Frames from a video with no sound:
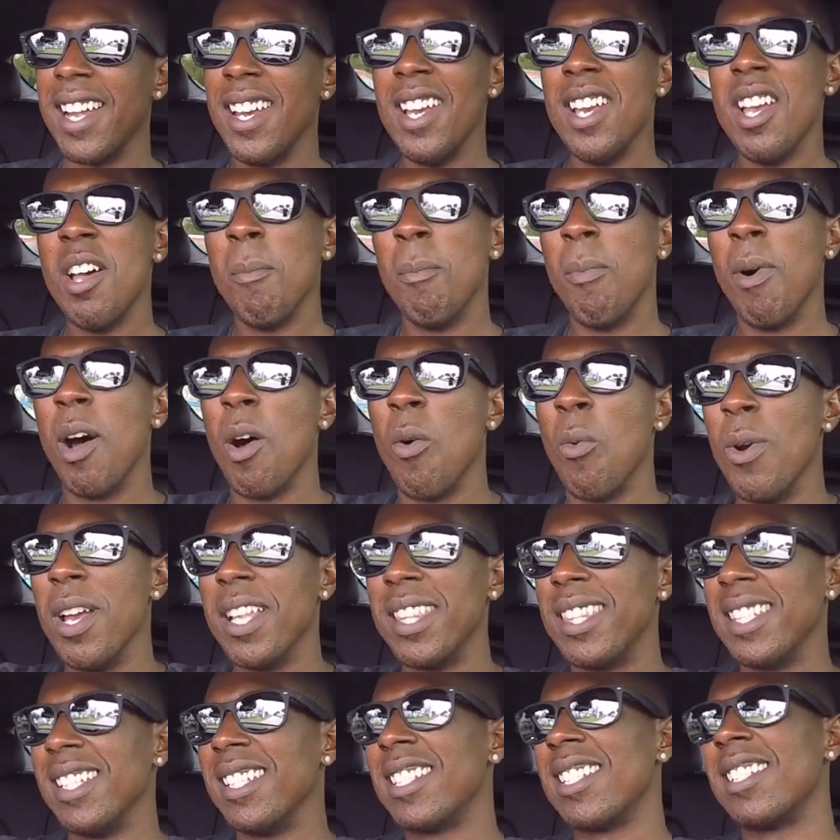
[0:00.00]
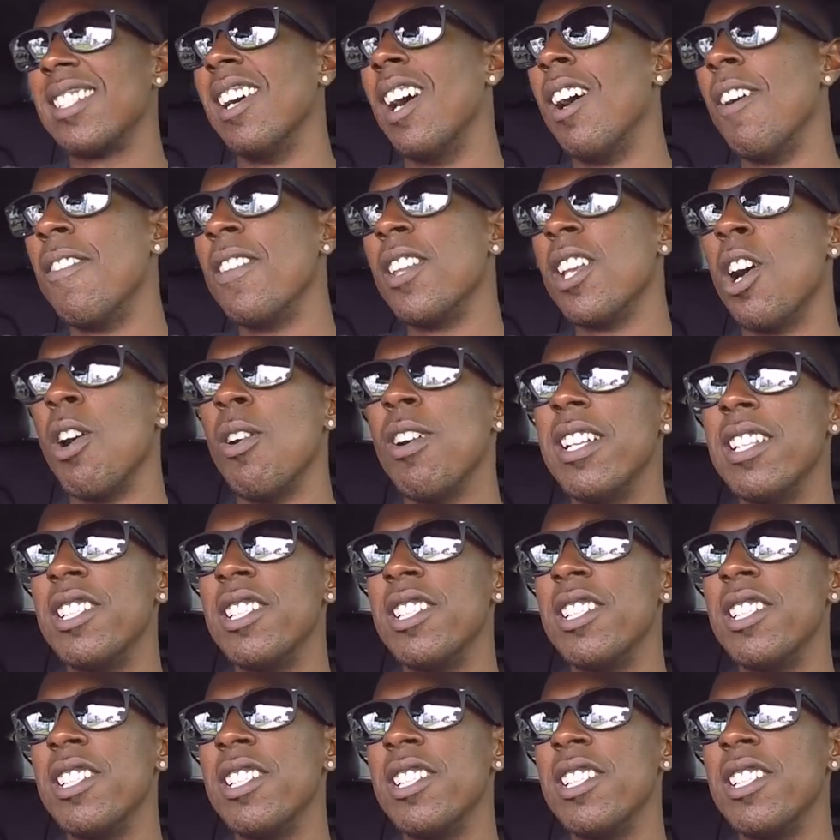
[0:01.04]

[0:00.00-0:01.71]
But with the Stelvio,